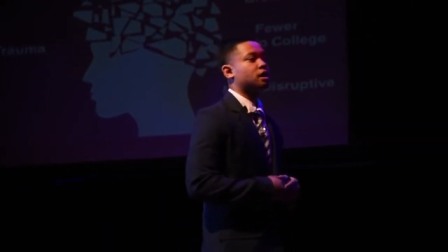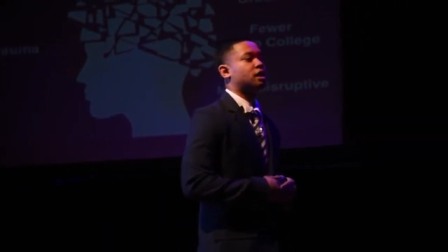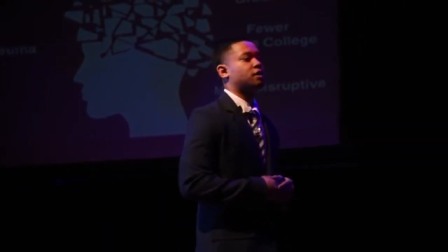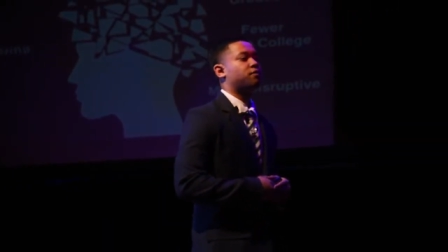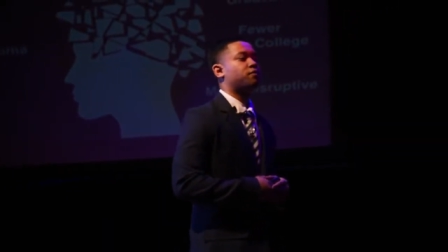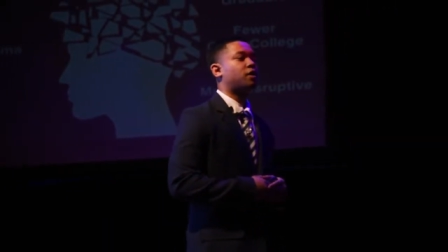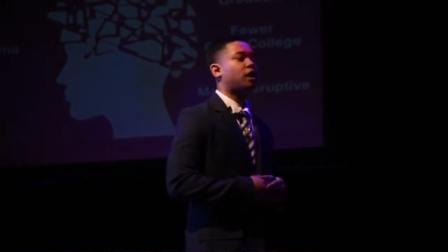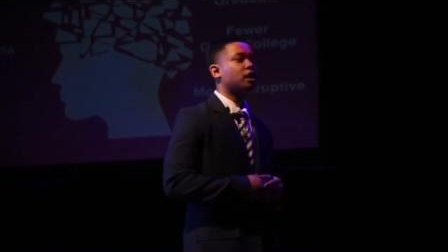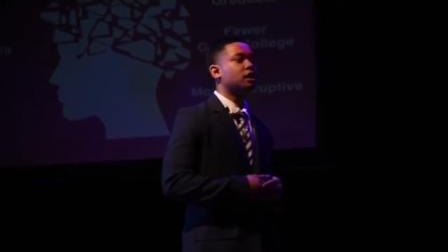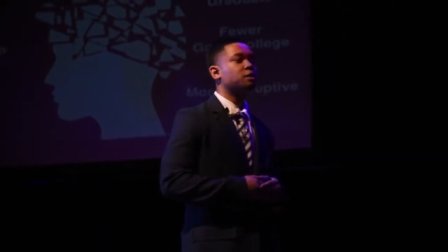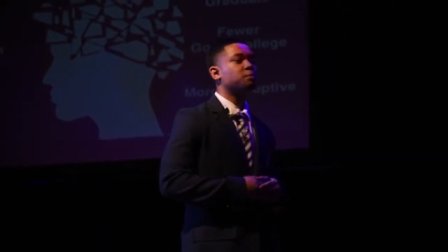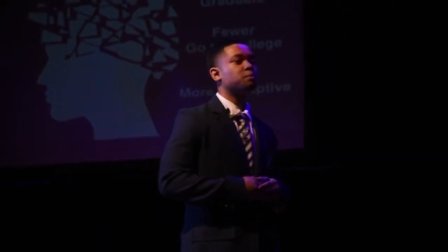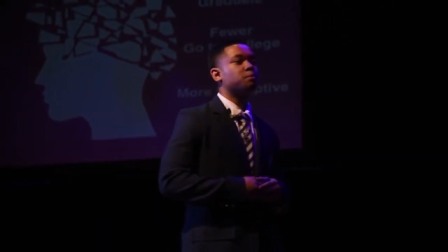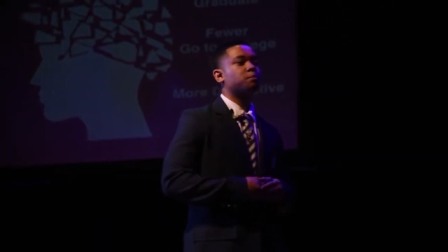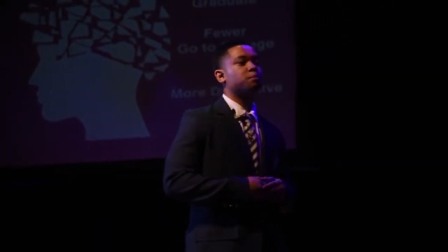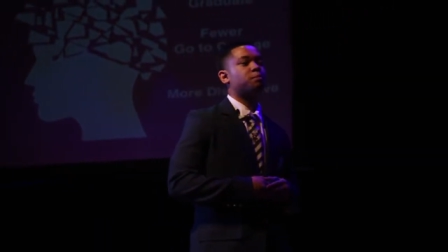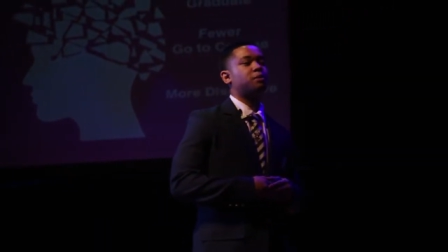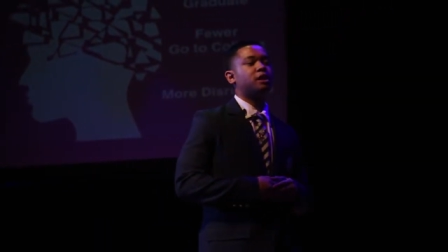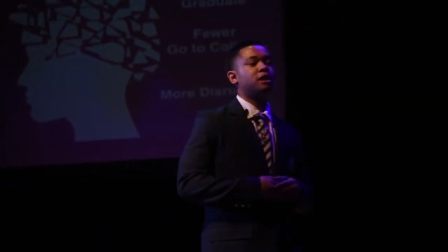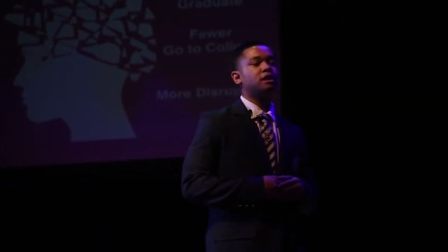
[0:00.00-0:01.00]
and finding
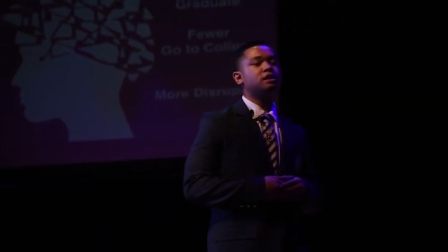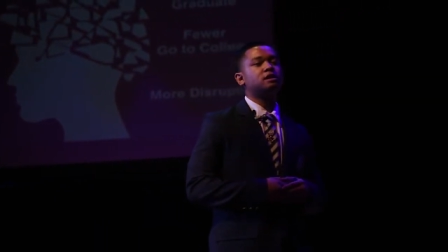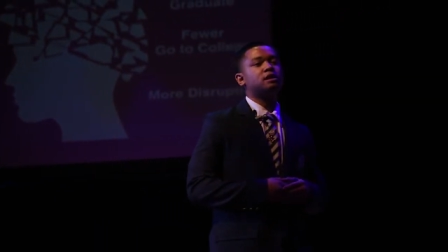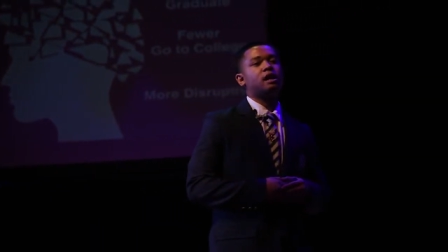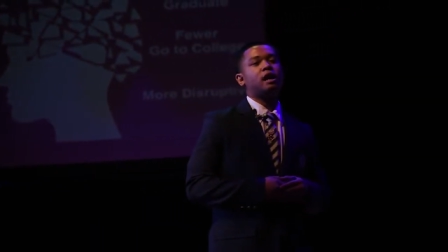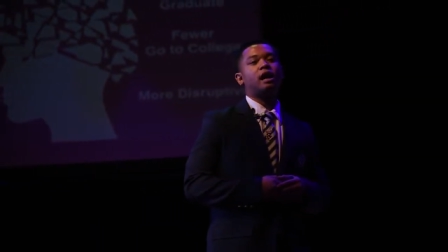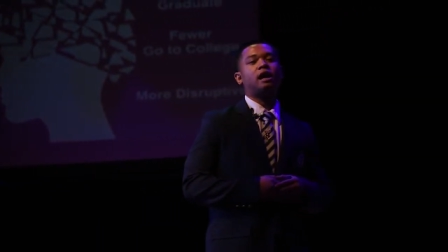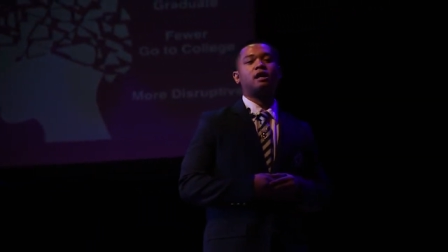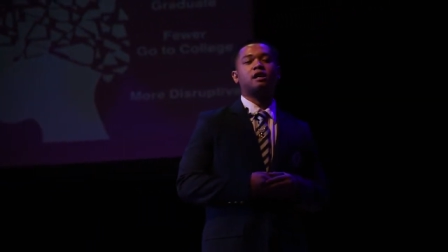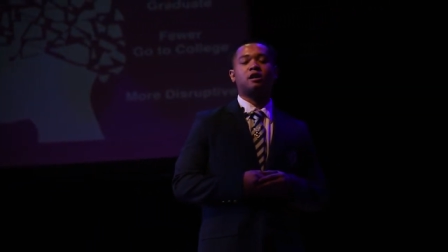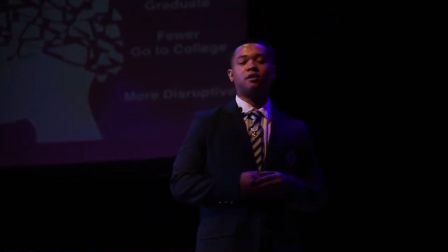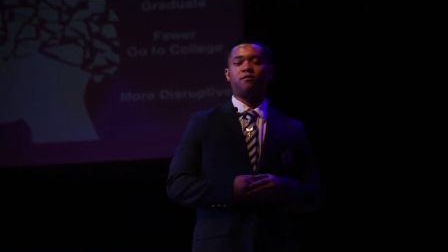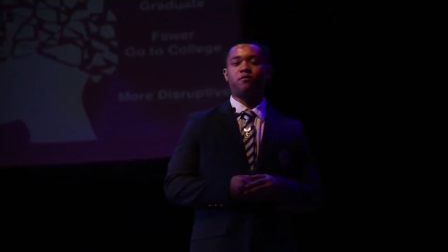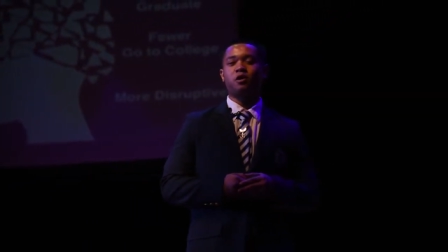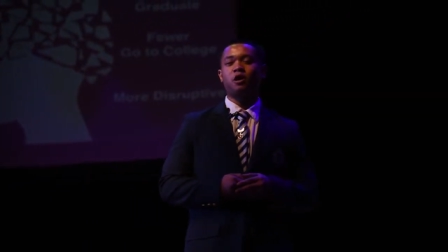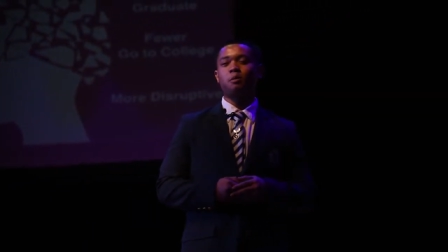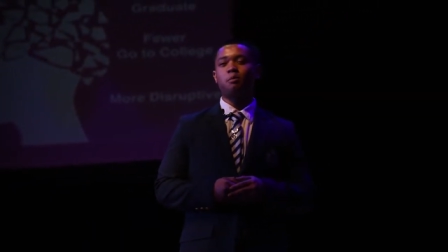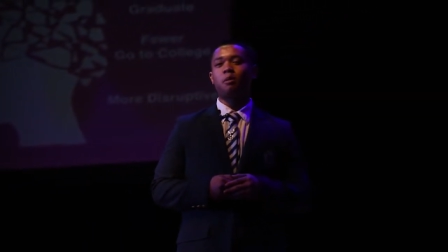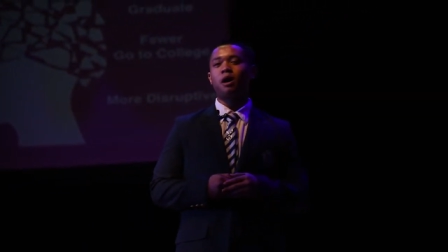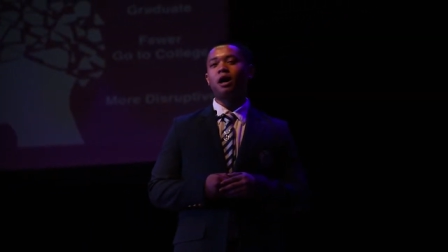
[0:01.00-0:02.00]
peace I had to
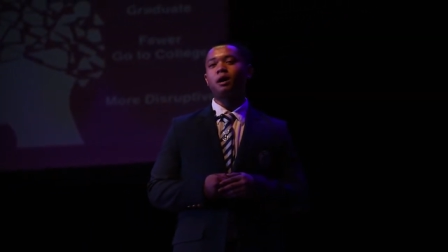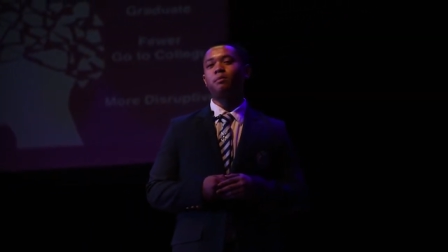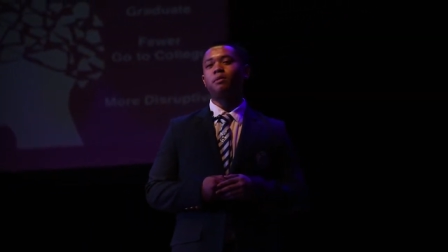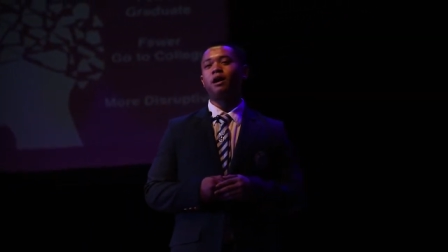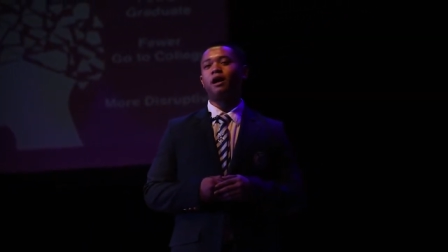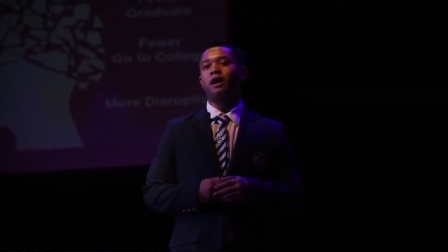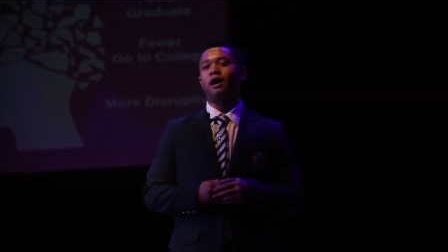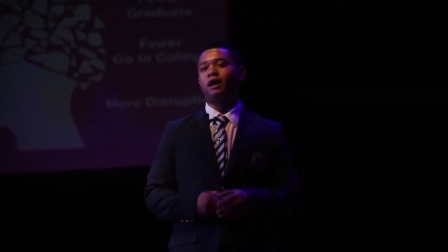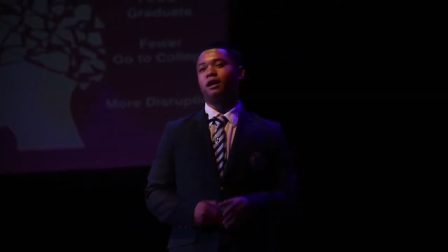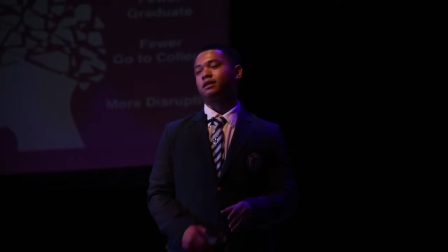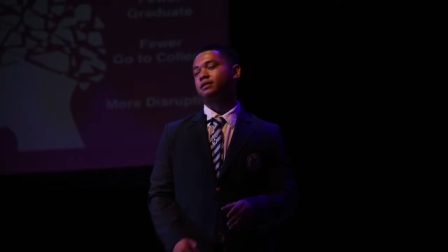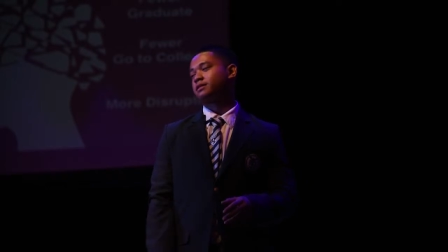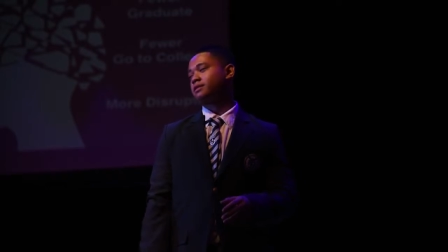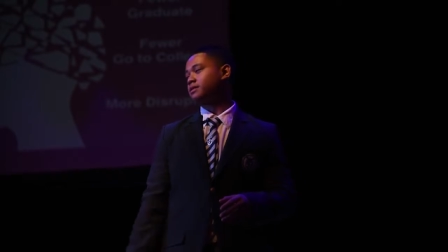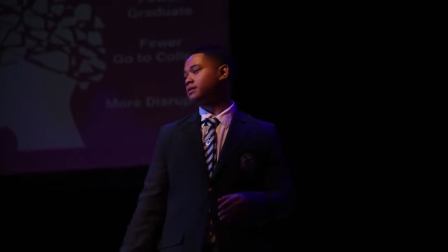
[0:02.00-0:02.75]
confront my past.